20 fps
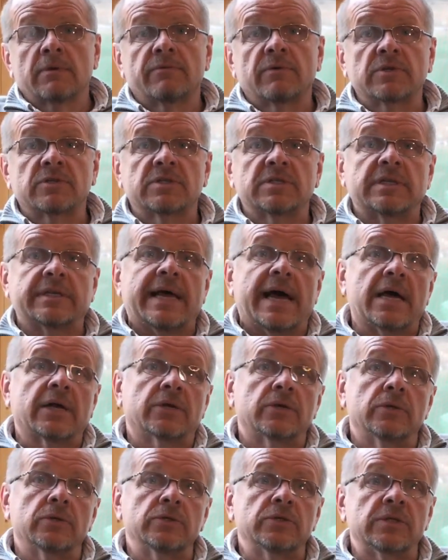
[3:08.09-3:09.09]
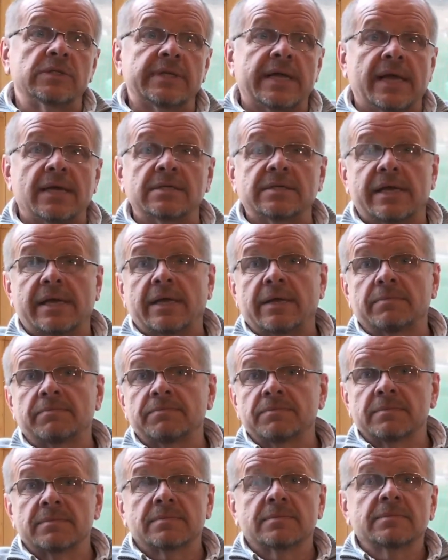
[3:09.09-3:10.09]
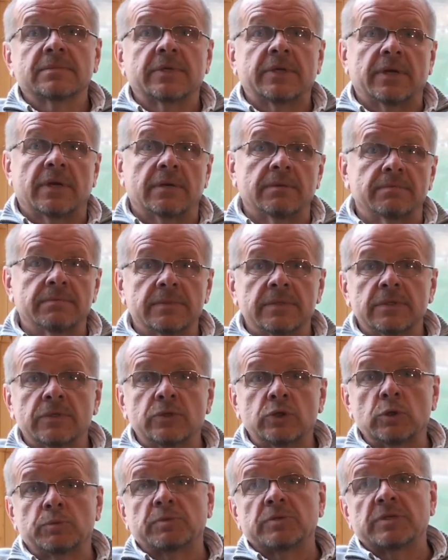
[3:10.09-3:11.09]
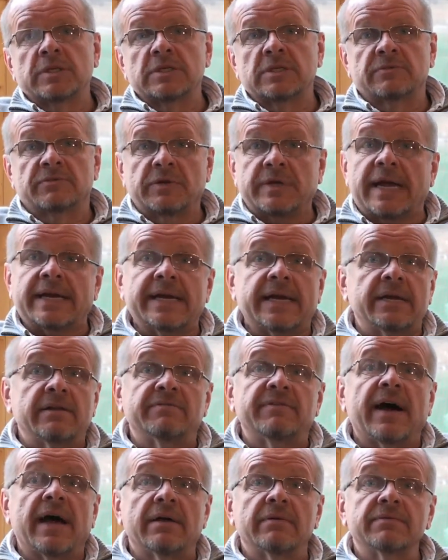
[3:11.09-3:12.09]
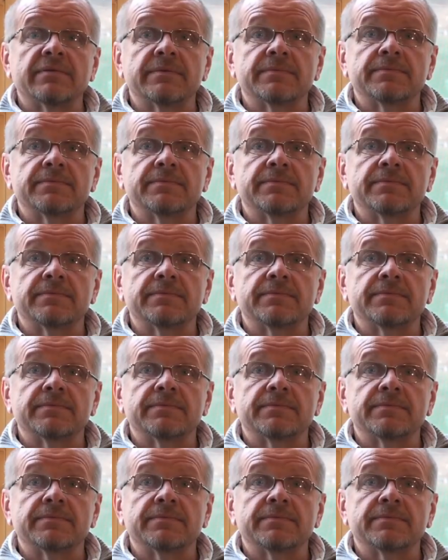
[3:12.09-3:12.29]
versus a doctor who just has 2 procedures for $9.95.